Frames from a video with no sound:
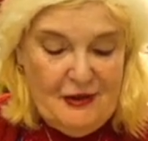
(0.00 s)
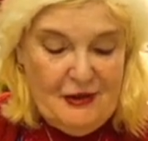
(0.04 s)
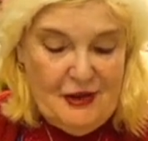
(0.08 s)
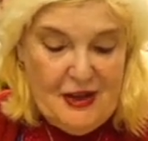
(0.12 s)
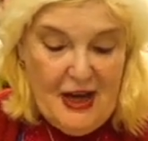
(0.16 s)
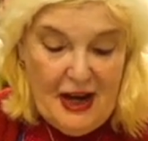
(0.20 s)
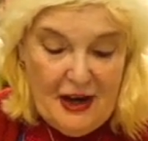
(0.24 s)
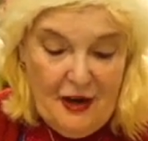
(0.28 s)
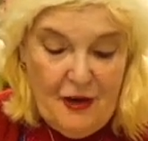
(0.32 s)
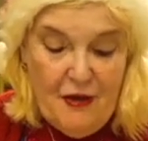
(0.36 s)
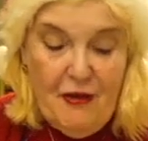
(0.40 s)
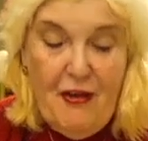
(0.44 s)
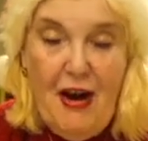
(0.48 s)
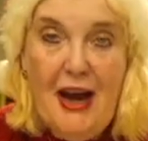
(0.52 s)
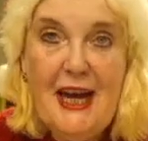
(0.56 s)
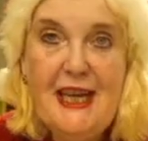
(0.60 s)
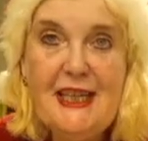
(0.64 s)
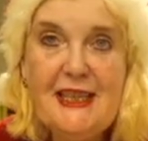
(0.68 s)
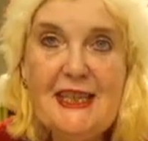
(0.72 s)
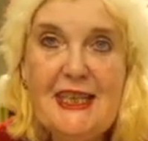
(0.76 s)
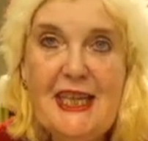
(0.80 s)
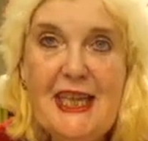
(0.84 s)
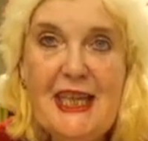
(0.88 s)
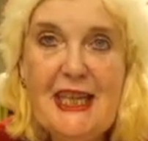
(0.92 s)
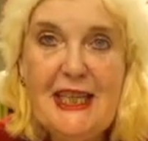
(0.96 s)

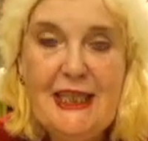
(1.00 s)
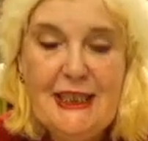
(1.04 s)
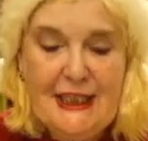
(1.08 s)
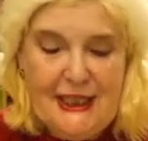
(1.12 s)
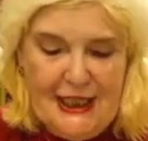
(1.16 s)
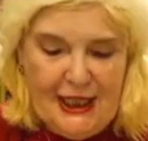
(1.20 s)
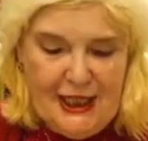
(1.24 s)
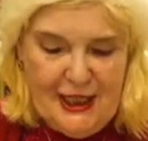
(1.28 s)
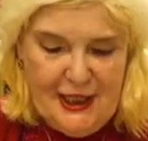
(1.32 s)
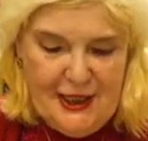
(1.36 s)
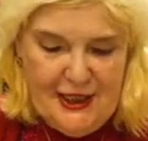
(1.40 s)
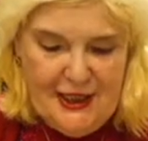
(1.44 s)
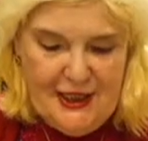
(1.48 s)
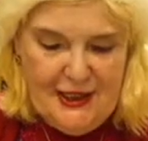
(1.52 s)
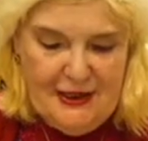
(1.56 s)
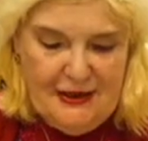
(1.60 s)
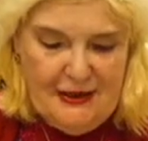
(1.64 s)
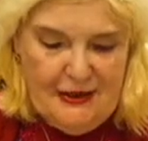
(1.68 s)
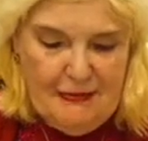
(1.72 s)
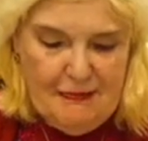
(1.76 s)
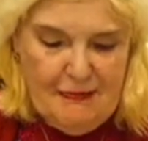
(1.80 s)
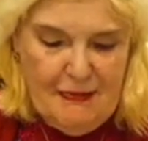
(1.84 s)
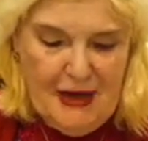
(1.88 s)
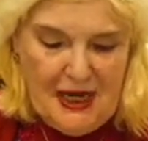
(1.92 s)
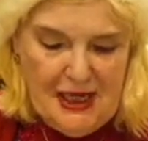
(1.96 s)
Decorated,
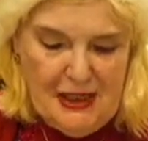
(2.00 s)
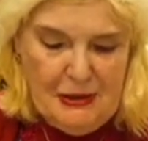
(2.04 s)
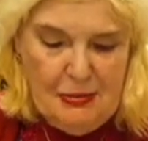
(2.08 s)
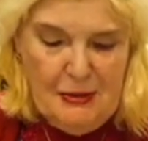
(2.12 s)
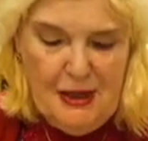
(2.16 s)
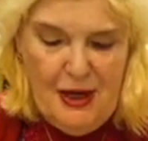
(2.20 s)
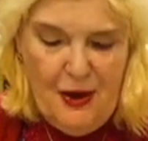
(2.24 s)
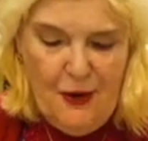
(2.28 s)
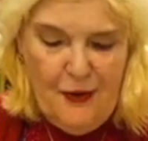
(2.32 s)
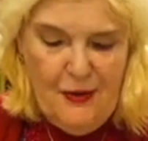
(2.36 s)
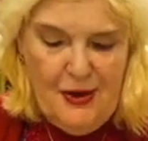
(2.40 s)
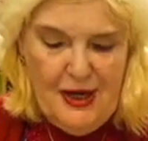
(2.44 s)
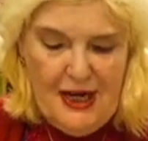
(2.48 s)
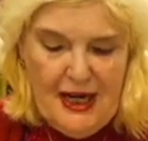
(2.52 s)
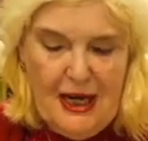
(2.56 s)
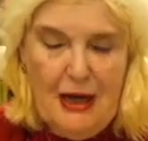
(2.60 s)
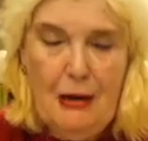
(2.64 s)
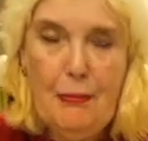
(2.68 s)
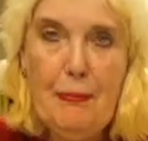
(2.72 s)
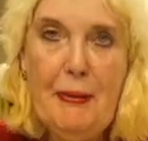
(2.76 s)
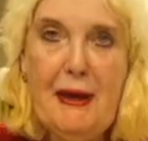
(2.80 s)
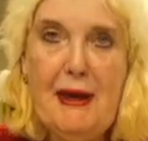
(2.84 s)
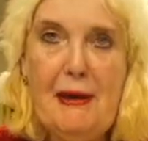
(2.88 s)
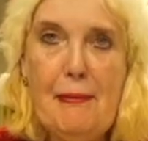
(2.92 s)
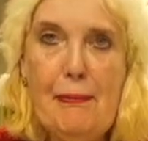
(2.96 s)
made my own
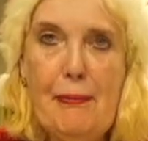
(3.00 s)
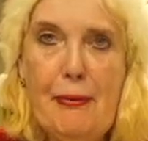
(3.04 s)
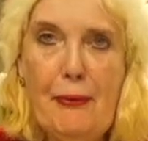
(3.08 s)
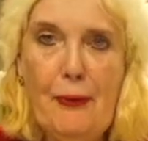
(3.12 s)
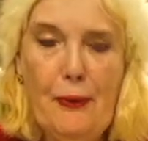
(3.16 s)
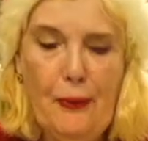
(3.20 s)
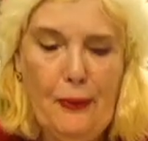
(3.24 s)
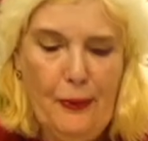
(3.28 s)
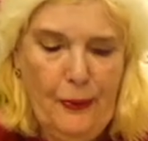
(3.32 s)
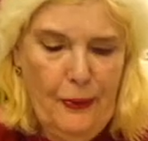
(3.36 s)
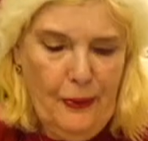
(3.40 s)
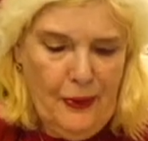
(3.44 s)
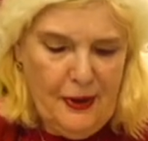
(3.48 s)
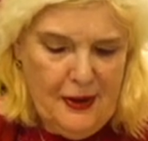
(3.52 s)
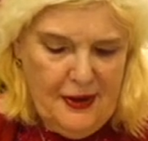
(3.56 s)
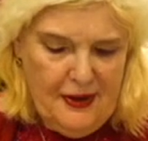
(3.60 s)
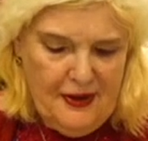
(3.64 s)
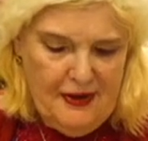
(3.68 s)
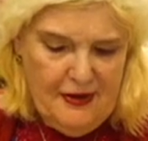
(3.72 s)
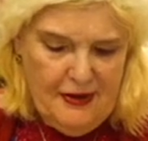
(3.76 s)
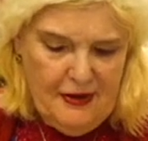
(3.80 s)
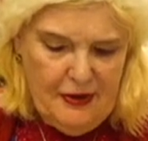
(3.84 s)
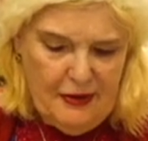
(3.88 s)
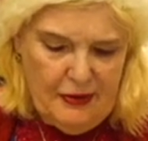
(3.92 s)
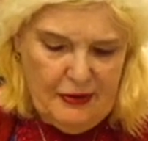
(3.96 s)
little people,
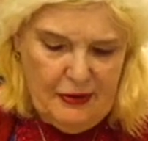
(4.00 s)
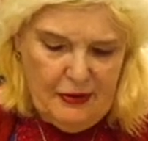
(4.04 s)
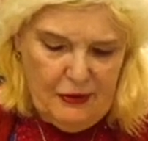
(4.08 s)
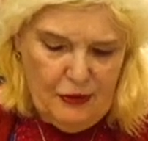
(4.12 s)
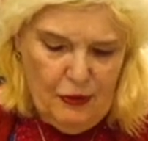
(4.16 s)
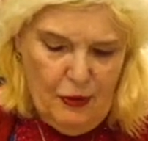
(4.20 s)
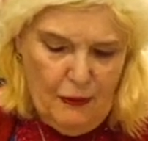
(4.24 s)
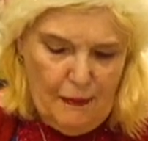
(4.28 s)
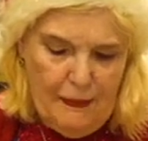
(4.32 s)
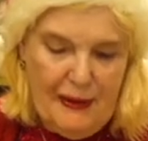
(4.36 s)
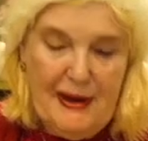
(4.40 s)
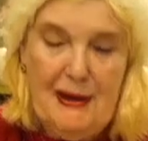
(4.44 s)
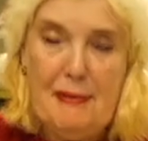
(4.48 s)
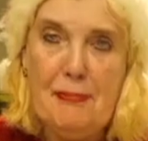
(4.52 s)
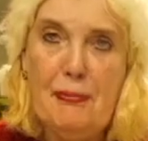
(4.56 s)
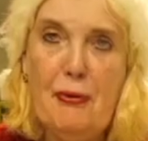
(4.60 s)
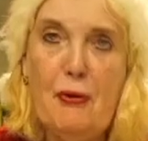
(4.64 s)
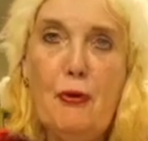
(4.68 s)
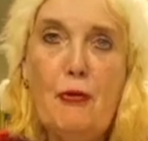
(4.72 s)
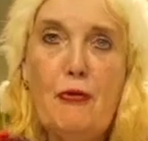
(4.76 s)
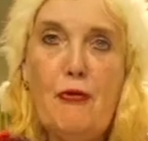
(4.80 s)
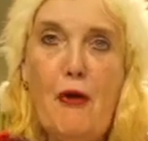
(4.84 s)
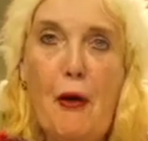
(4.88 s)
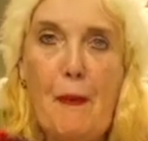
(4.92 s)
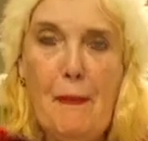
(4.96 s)
not
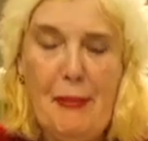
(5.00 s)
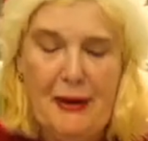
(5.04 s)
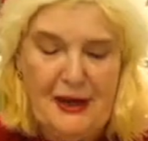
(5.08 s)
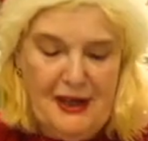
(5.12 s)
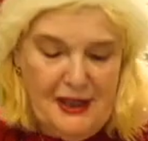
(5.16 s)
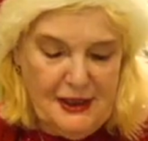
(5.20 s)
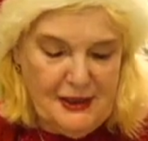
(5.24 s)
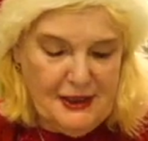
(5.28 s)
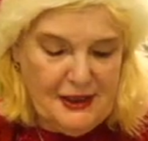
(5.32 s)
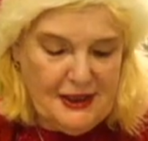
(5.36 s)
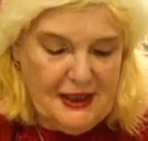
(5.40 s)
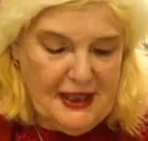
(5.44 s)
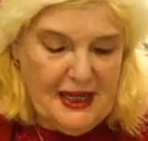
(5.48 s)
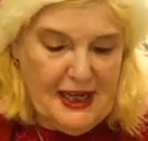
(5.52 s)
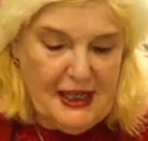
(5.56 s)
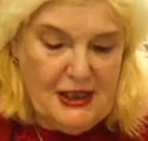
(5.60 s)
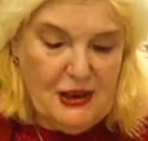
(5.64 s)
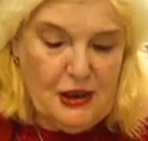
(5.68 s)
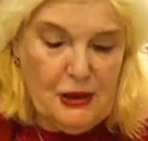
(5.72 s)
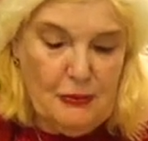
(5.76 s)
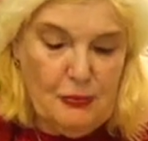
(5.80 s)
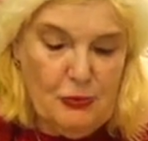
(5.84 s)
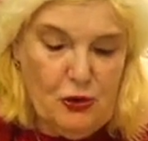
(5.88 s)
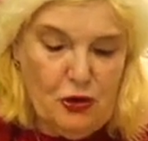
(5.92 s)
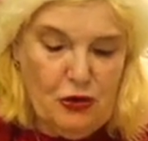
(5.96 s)
people, robins,
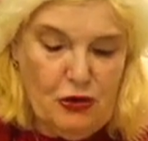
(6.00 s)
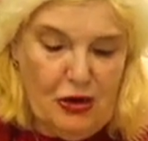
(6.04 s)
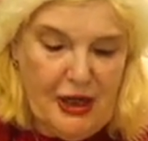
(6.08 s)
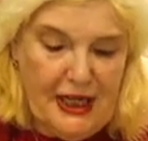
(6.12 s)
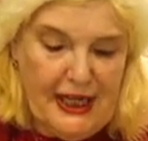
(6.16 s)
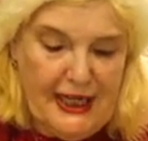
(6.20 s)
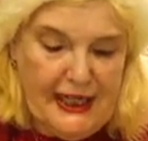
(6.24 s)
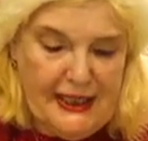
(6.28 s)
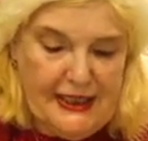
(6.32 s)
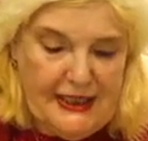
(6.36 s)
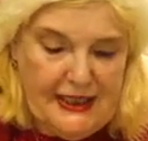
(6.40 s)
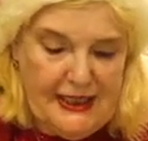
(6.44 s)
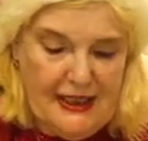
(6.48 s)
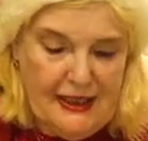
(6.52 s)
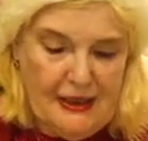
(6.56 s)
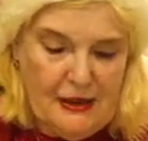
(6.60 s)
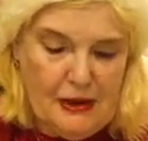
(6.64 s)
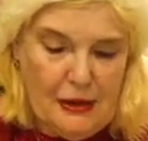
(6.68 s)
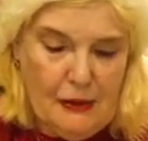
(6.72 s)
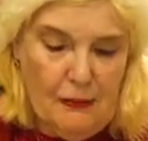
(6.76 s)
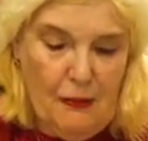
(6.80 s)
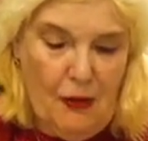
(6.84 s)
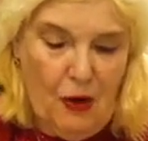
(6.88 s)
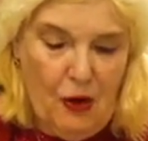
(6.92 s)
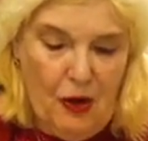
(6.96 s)
and some trees, and
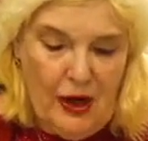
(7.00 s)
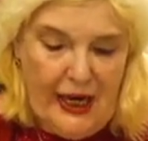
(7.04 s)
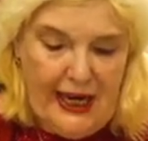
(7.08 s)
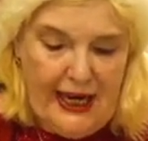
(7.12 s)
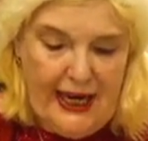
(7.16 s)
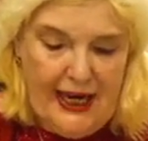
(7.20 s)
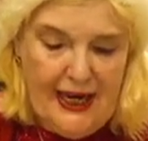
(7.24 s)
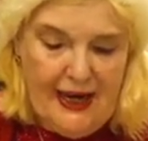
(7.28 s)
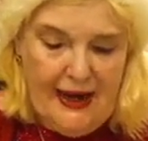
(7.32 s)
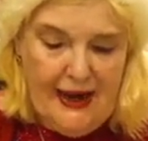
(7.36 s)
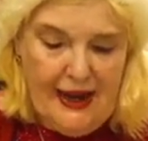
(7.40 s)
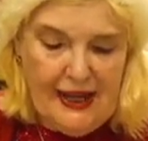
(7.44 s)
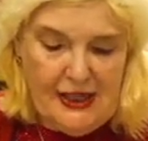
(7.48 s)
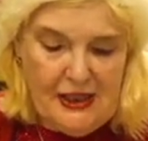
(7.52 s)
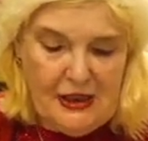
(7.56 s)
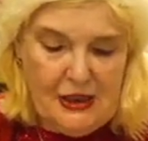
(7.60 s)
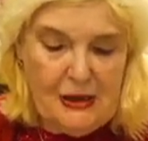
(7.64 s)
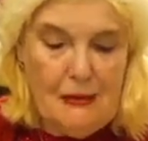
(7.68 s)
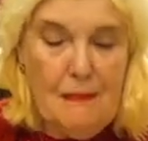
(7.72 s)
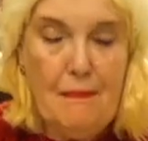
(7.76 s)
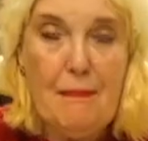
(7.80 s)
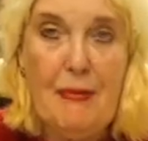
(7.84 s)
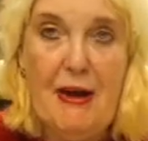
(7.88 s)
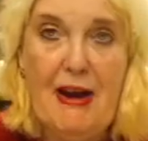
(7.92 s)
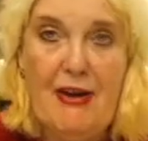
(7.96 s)
some holly, and
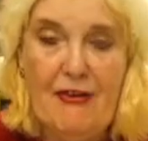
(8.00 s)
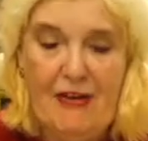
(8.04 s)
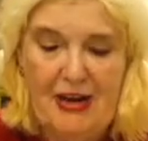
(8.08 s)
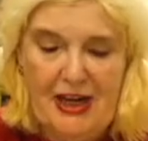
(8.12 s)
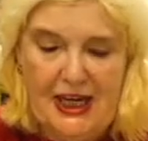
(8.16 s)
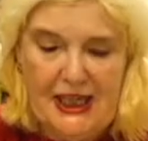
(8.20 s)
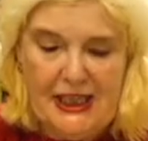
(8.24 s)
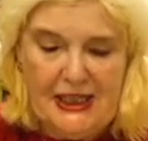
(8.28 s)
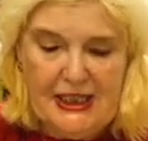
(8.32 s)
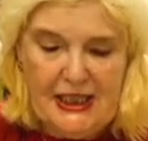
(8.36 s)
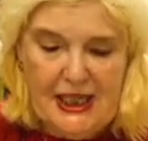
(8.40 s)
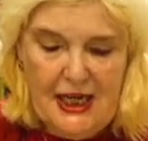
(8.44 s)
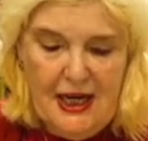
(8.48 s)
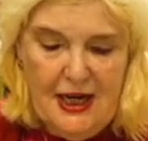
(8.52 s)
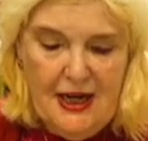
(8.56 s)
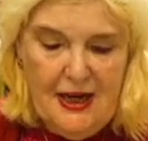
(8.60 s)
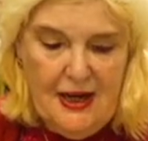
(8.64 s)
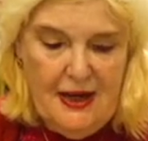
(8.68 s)
some berries.